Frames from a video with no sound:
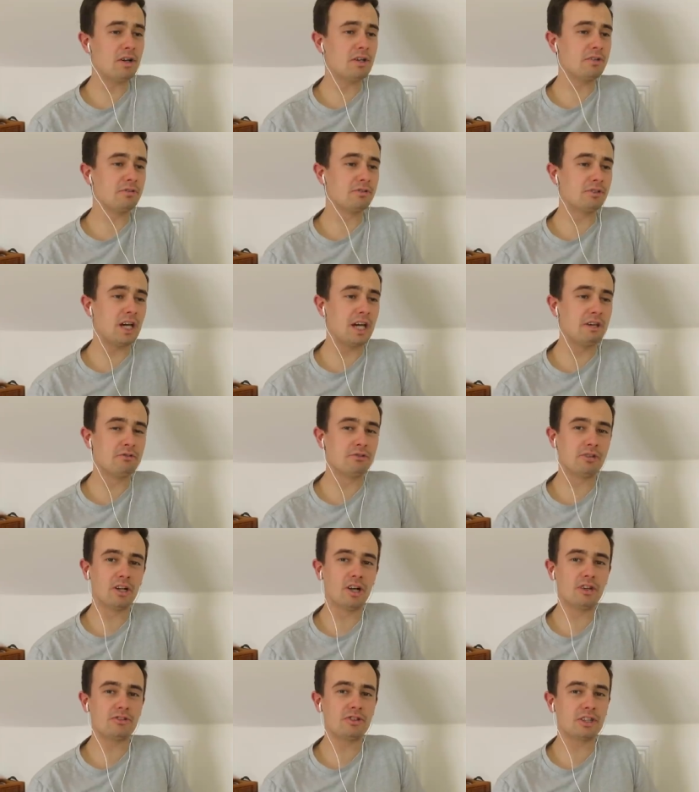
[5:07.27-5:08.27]
Very sound
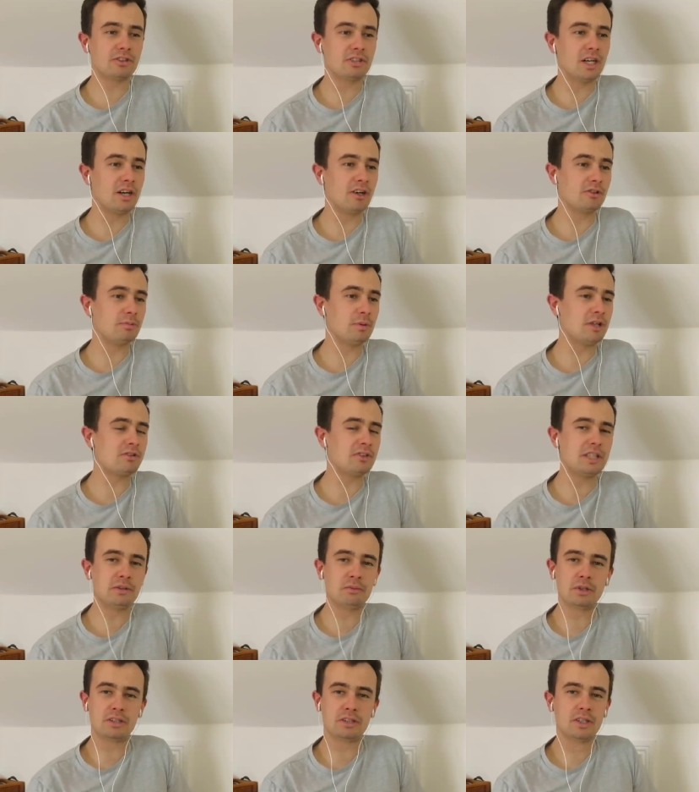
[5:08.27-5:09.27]
logic there,
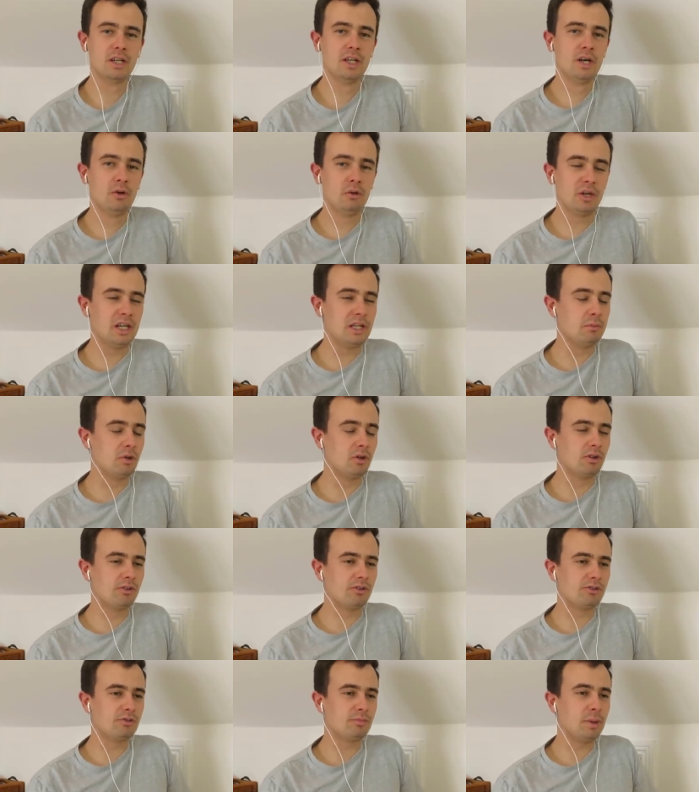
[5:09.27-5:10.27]
especially with Willie
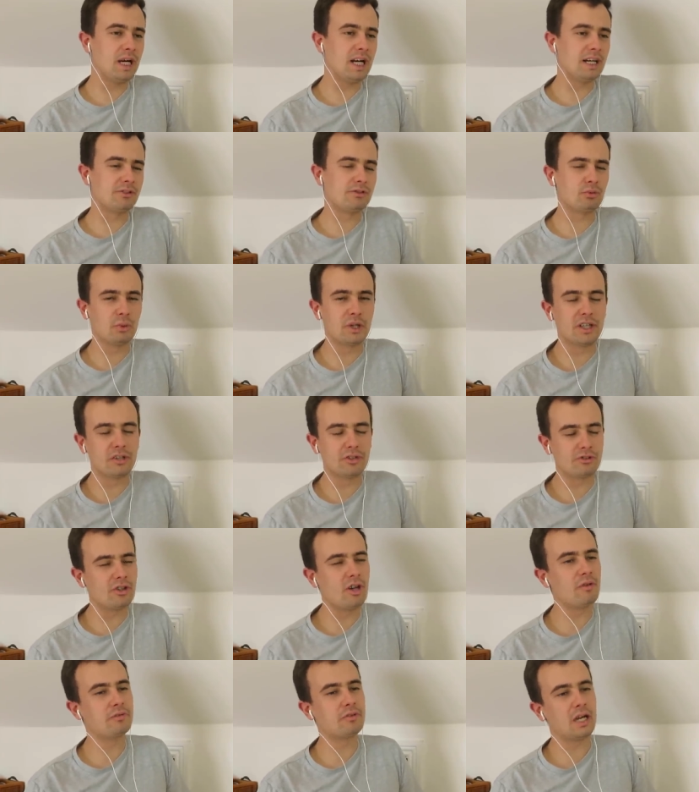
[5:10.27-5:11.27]
Mullins' past
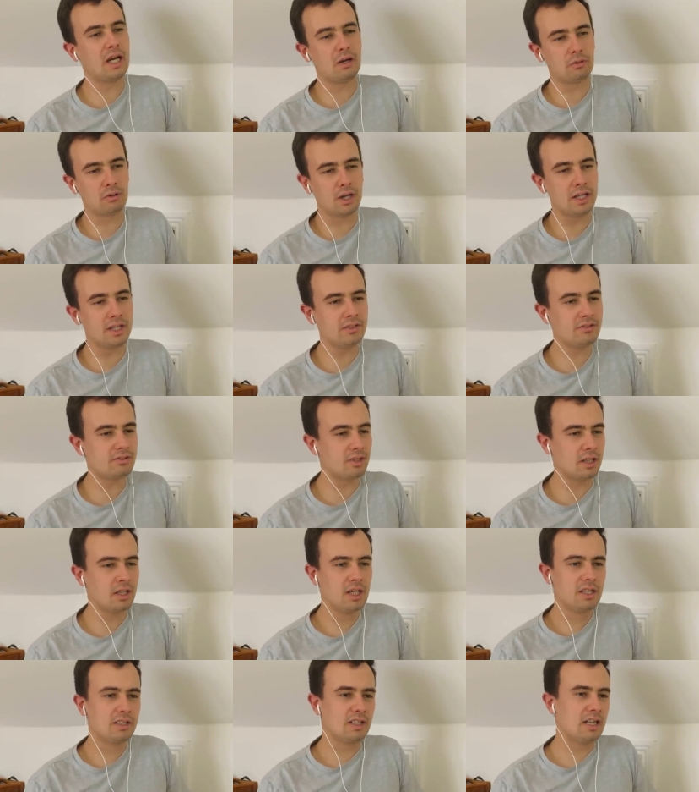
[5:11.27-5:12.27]
winners of that race
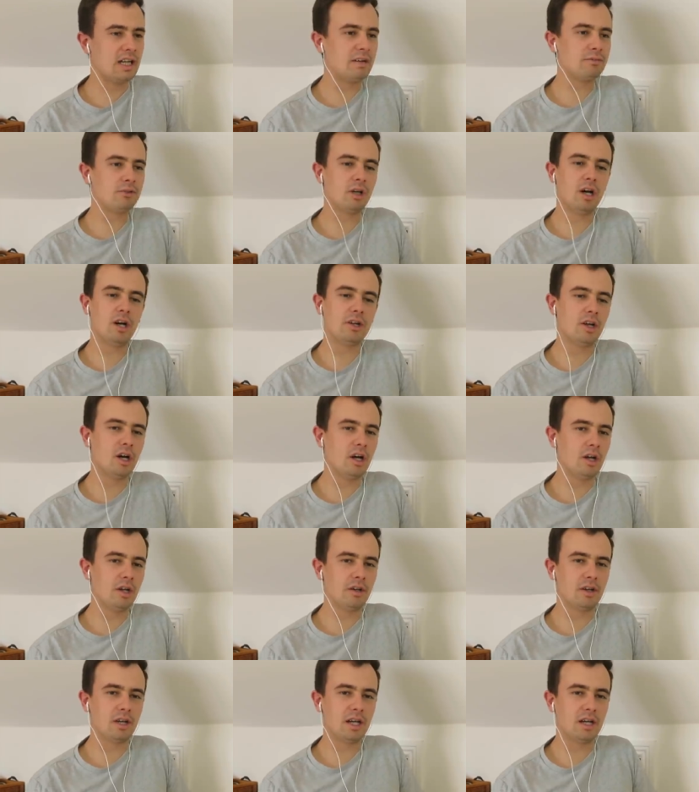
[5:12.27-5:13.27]
that have gone
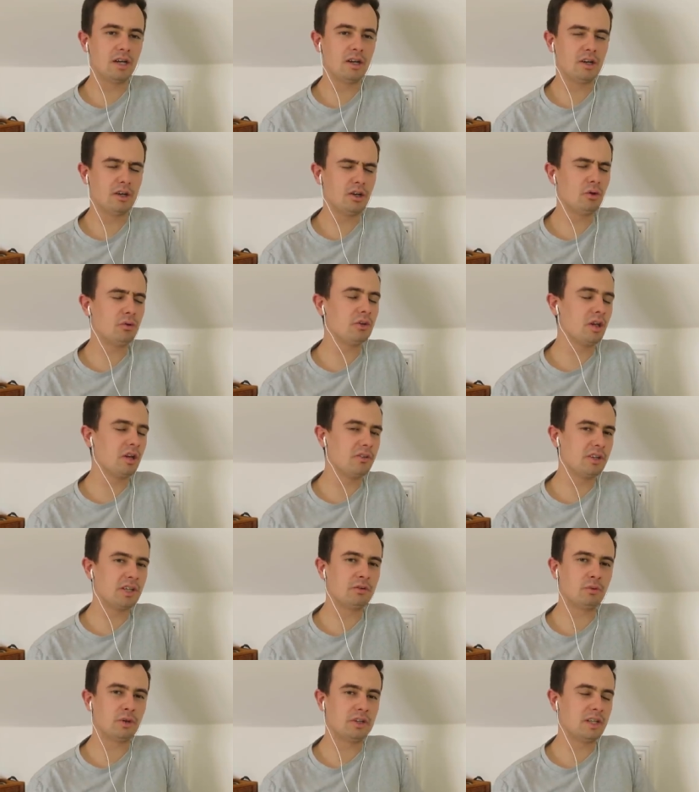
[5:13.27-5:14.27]
on. I know that I
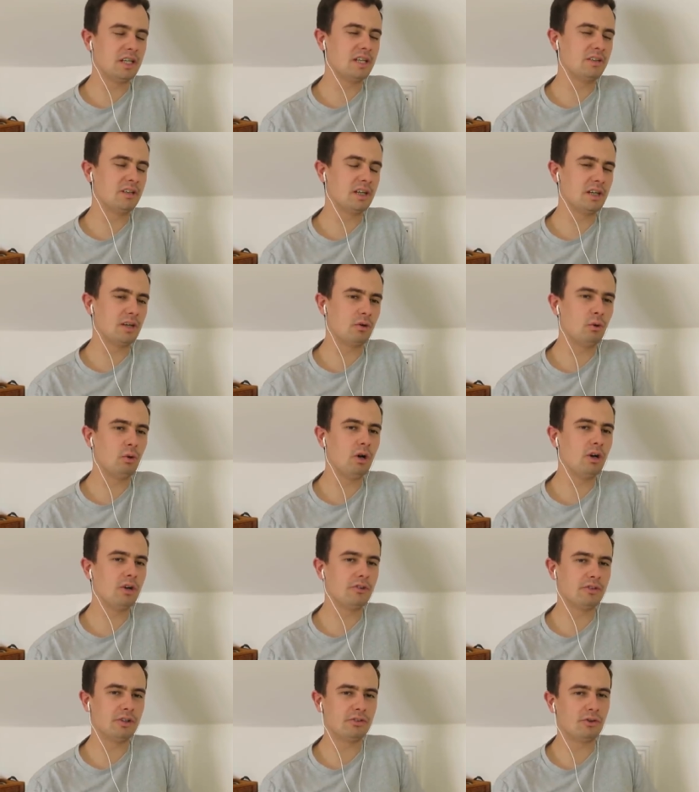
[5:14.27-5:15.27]
think when they
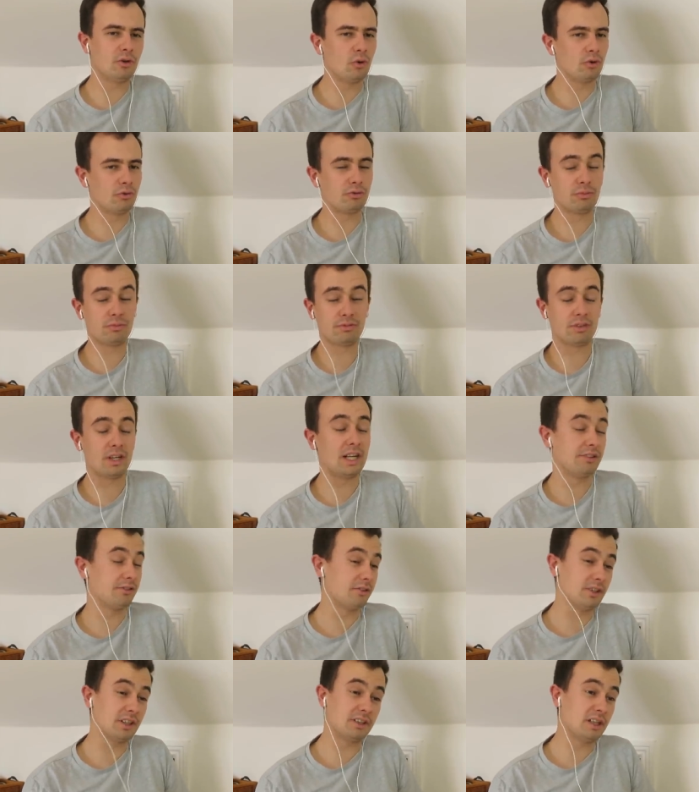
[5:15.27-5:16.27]
acquired this horse from
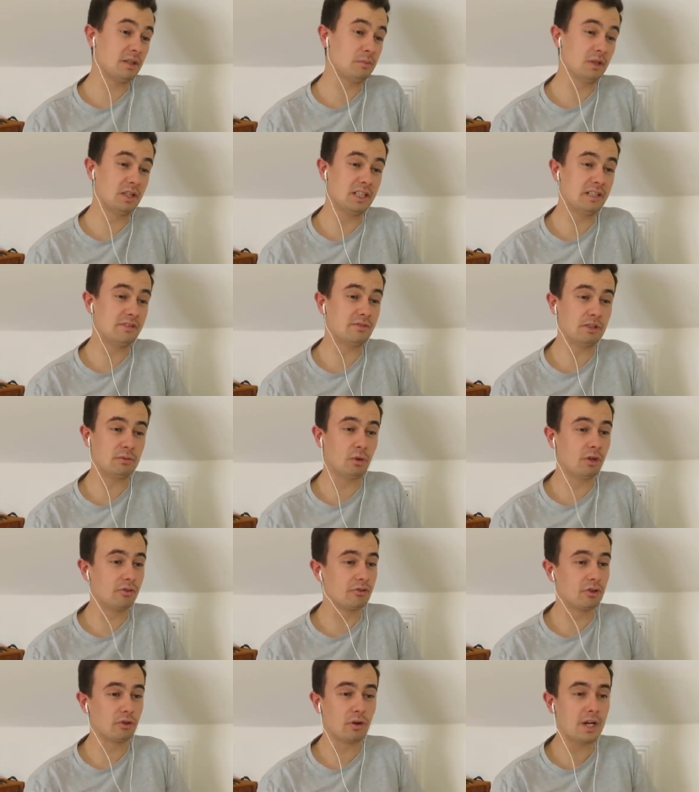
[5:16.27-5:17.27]
France, I think they believed he
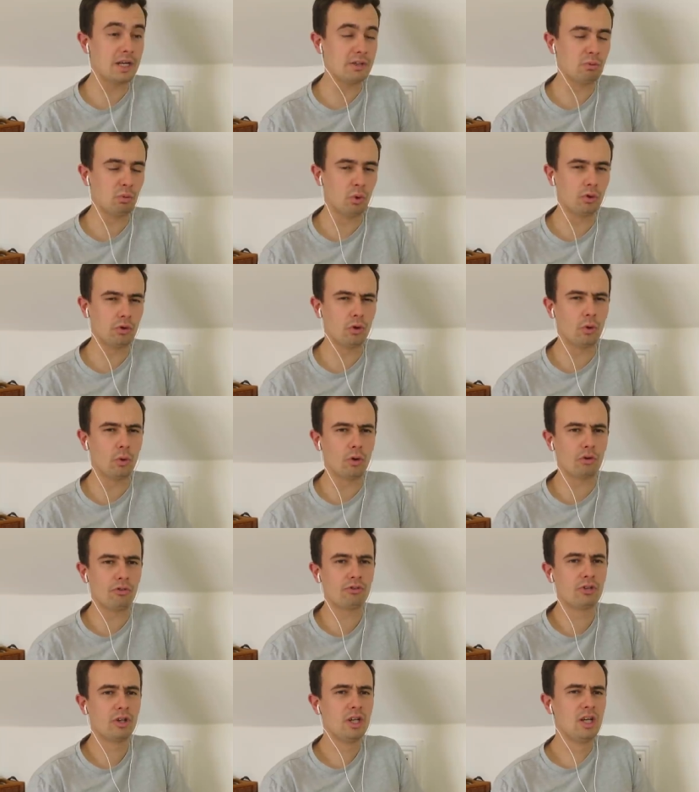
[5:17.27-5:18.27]
was a grade one
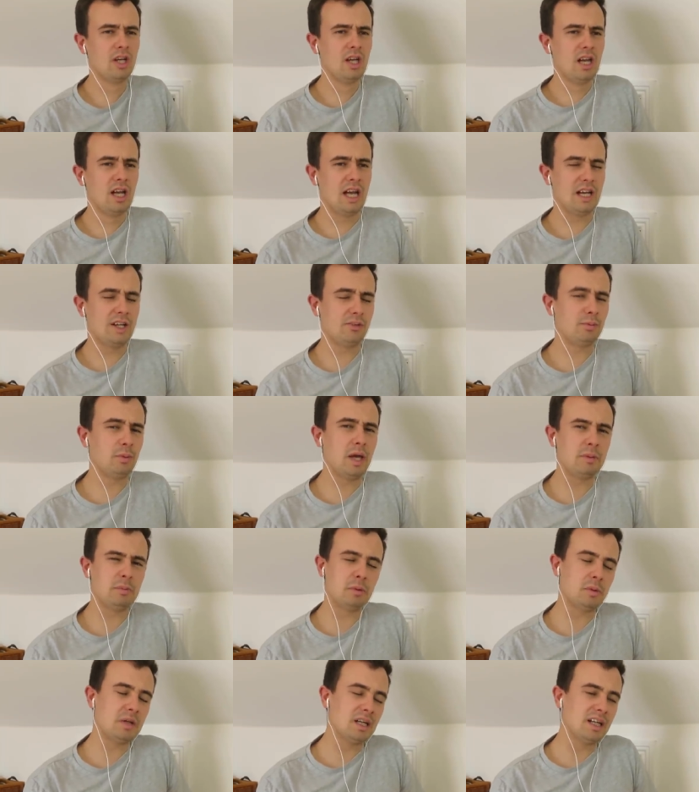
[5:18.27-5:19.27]
horse. He's
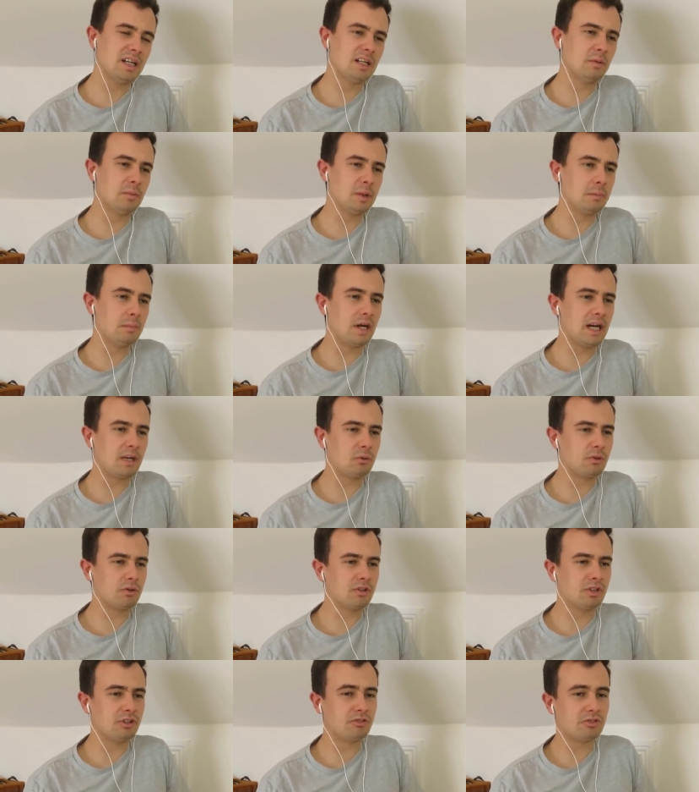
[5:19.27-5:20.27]
maybe been a little bit
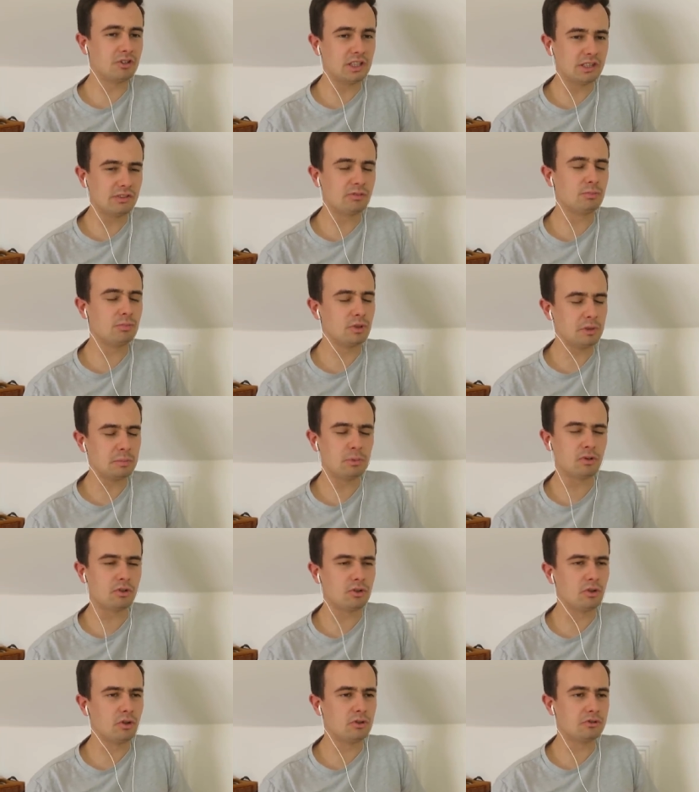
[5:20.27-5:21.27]
backward this season, but he
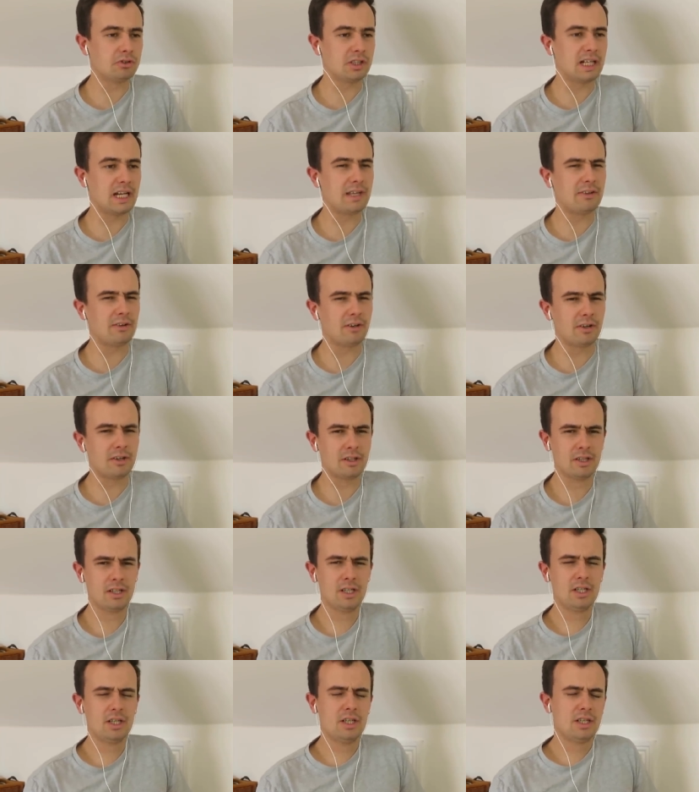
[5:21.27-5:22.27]
put it all together. And
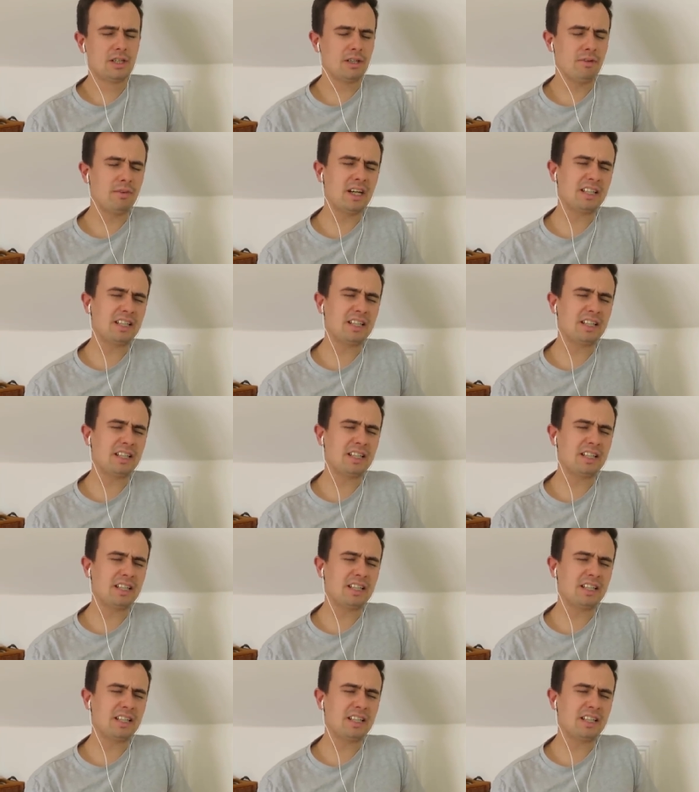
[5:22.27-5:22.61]
the